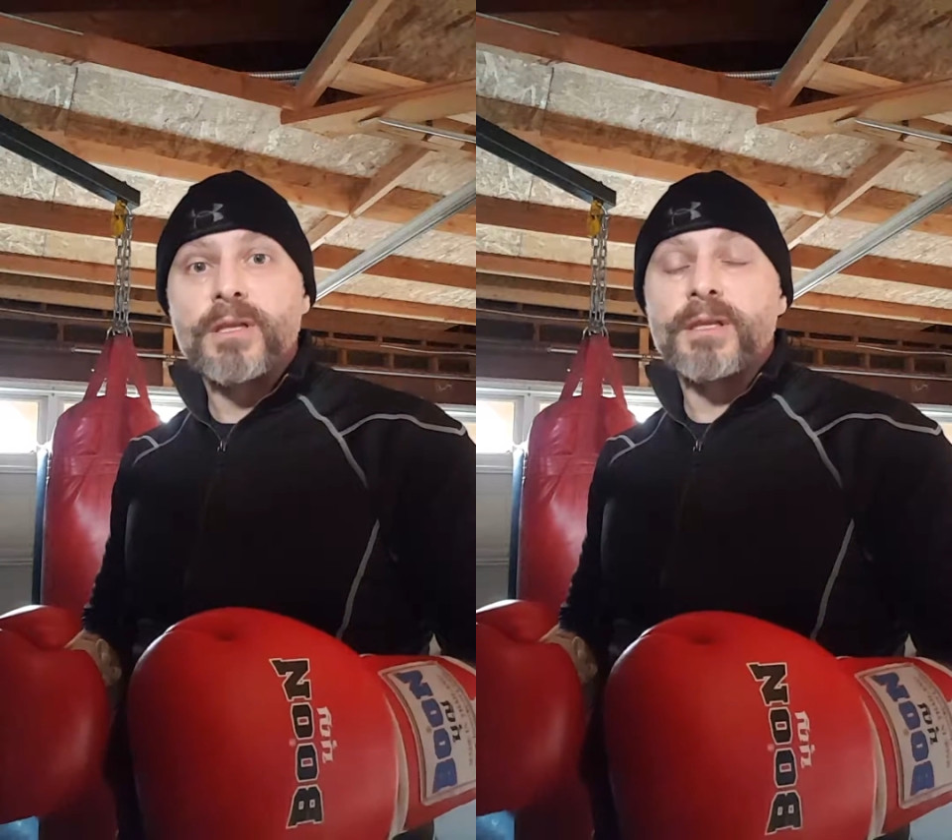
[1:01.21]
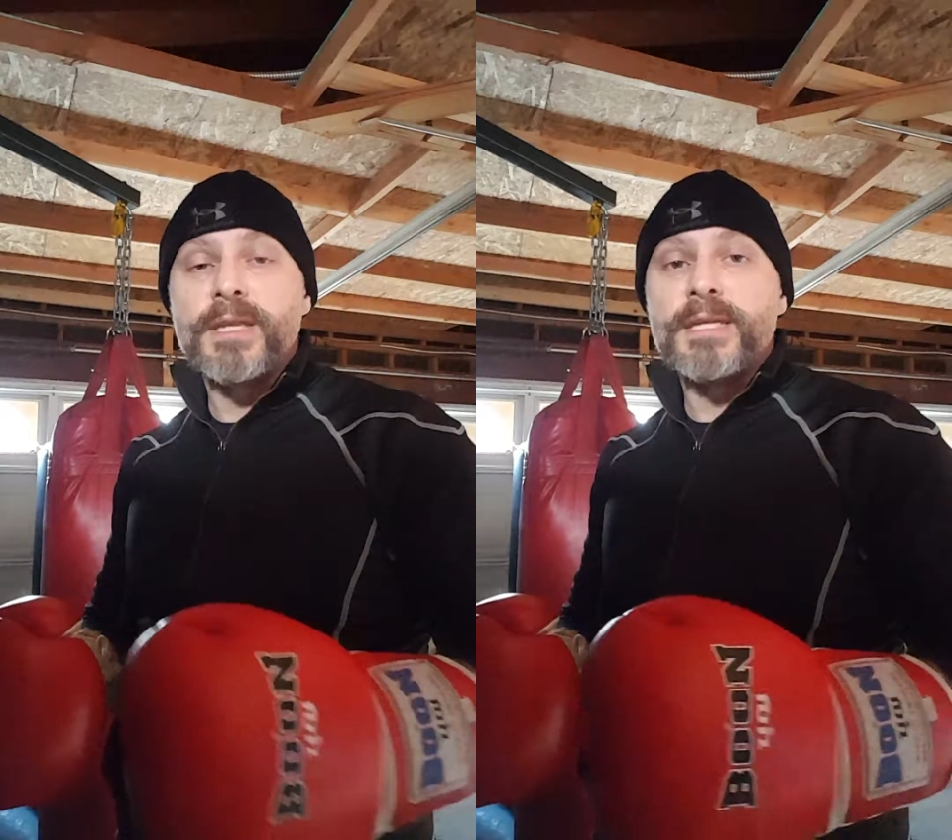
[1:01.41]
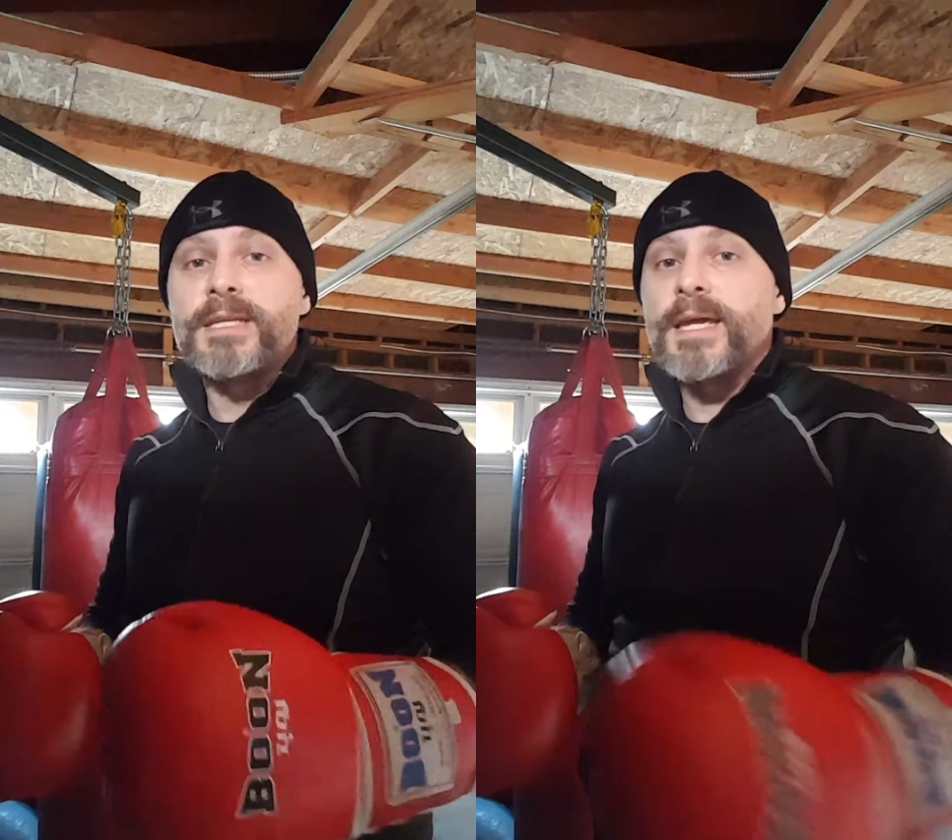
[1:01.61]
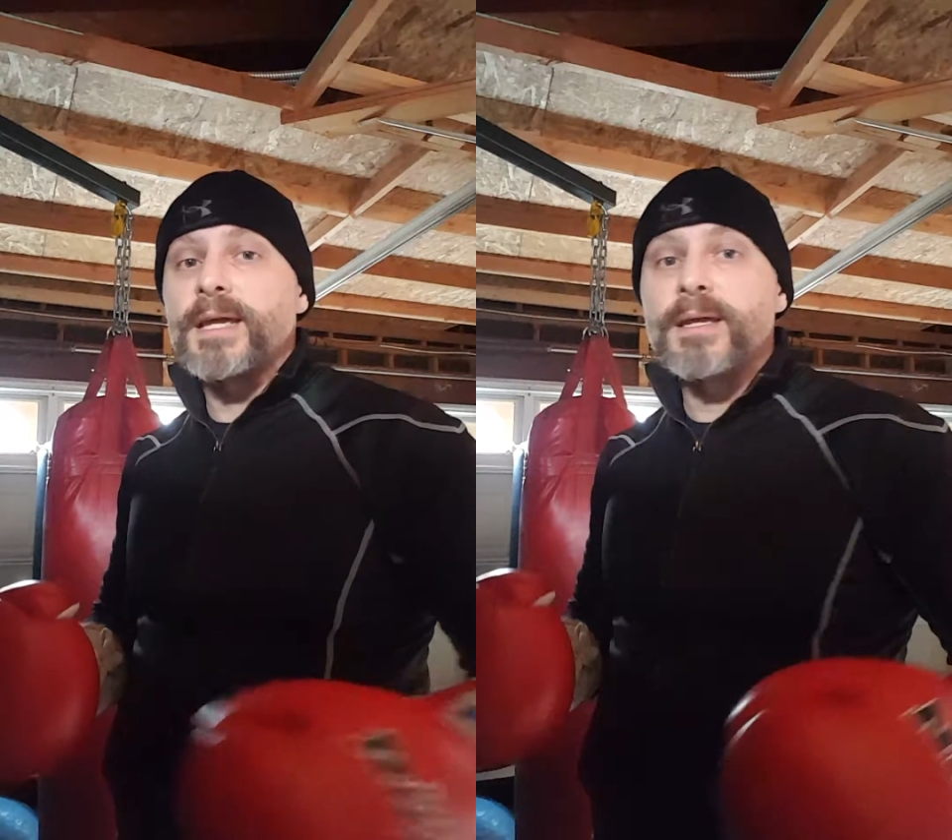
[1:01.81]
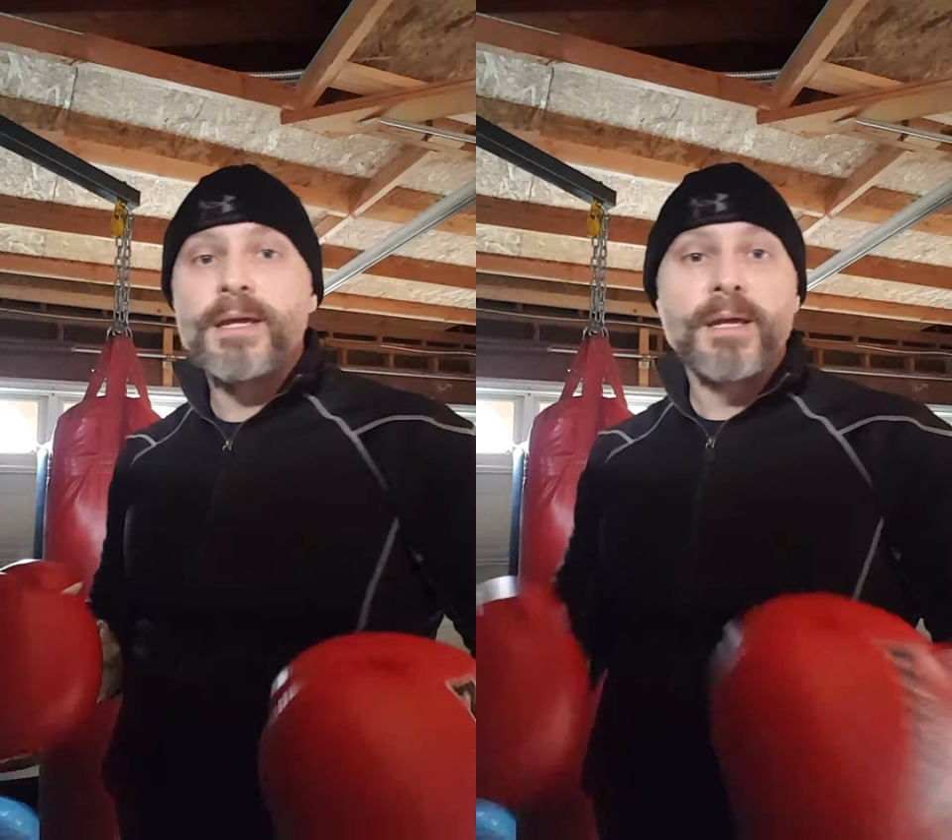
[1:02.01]
lead
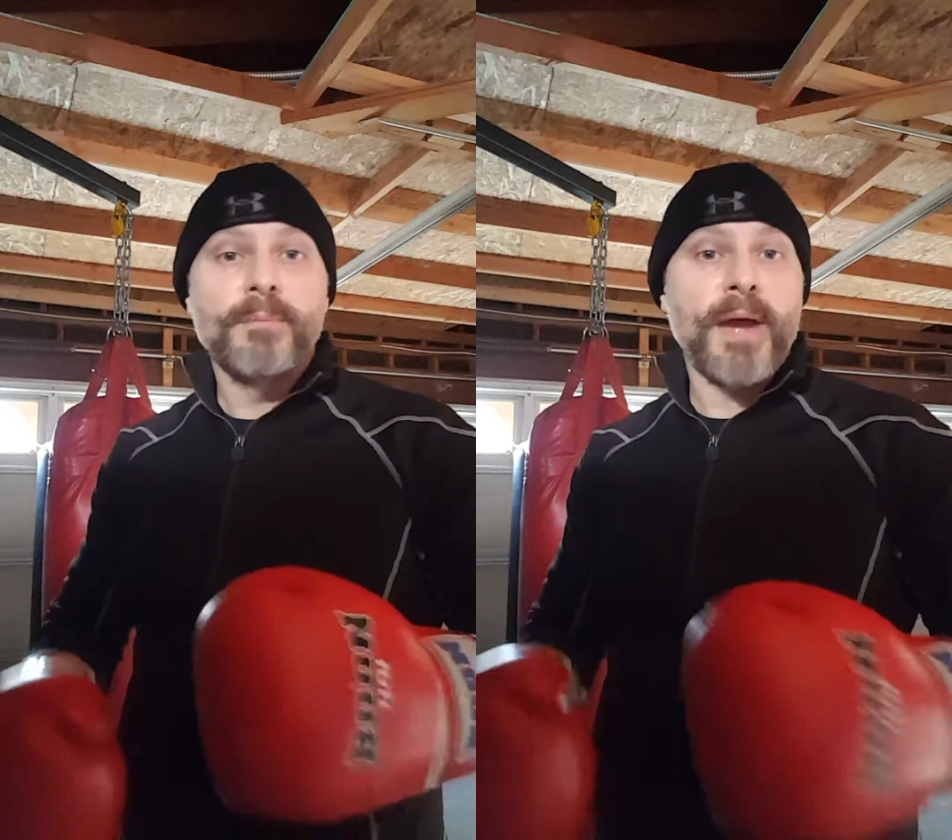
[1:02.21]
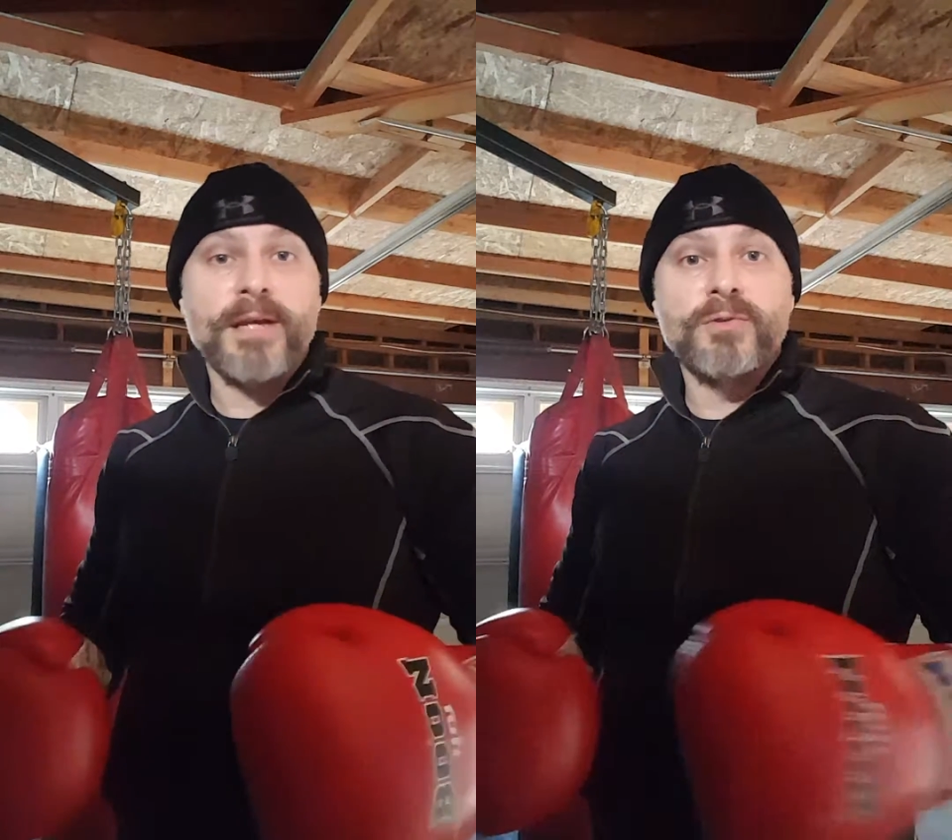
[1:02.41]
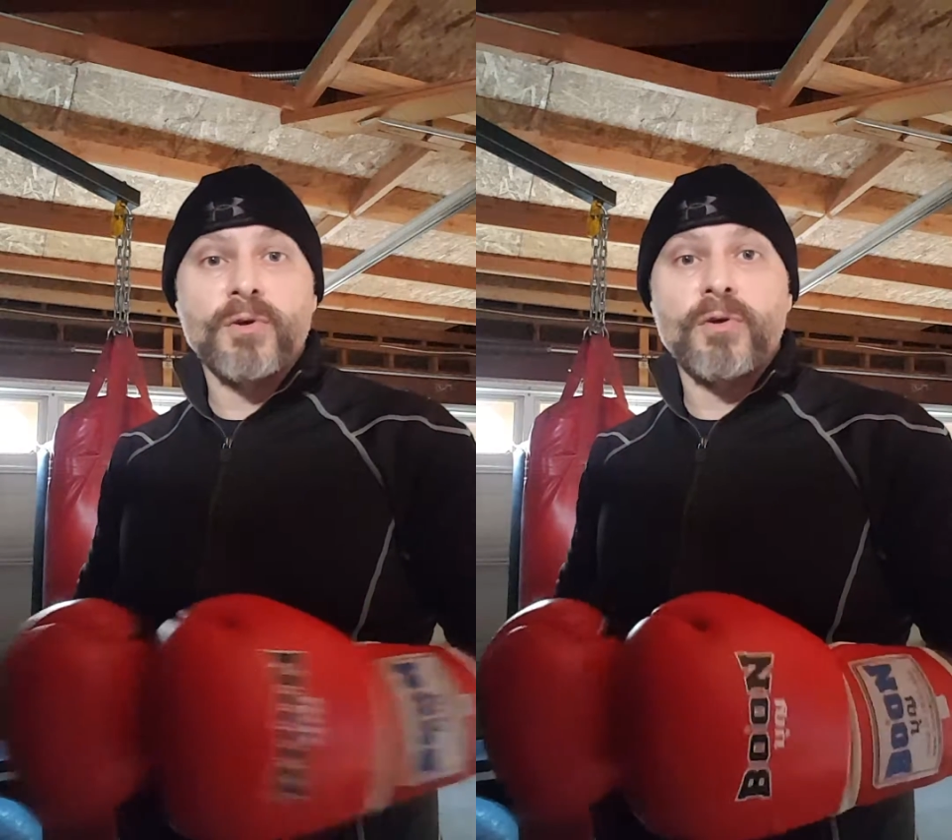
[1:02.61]
kick back to